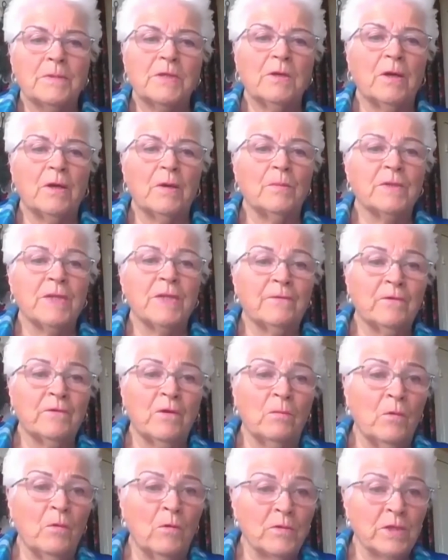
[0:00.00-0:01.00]
I'm sorry, but I've
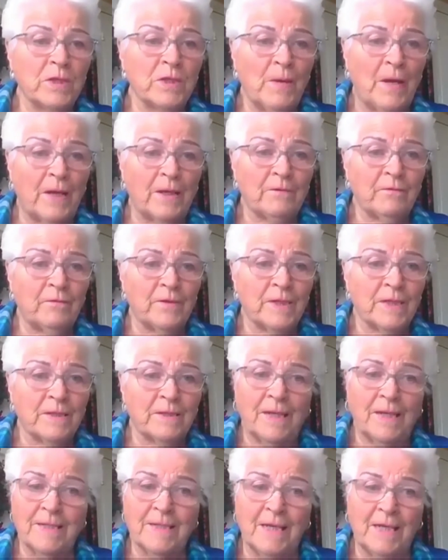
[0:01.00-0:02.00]
got more respect for
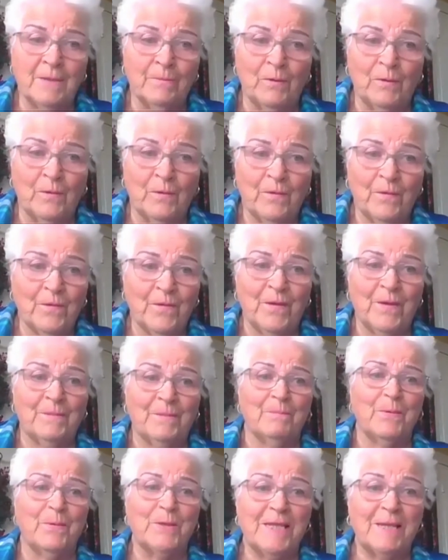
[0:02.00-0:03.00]
that animal
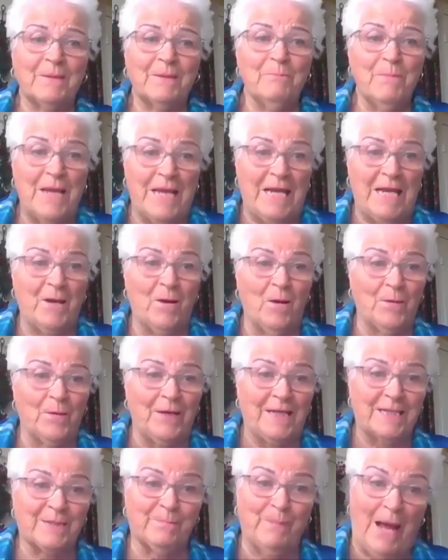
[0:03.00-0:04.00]
than putting me
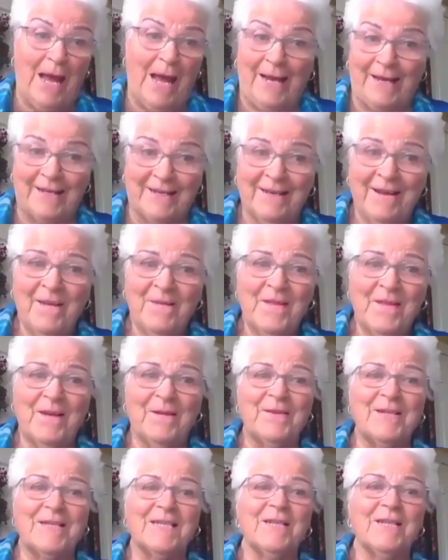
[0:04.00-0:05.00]
on its back.
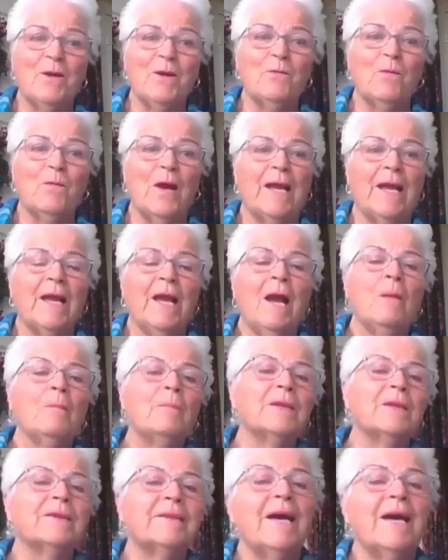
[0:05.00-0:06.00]
There is no way.
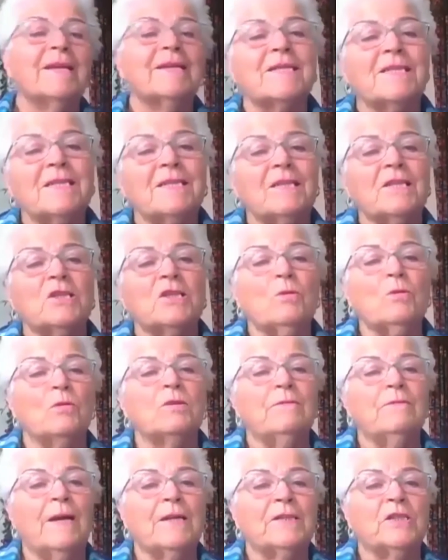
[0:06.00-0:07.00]
But that's the
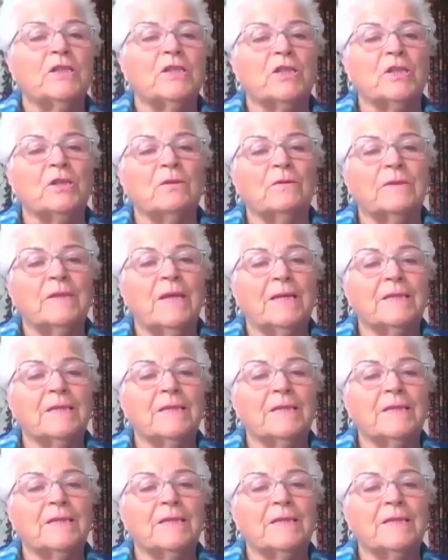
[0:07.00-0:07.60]
sort of attitude.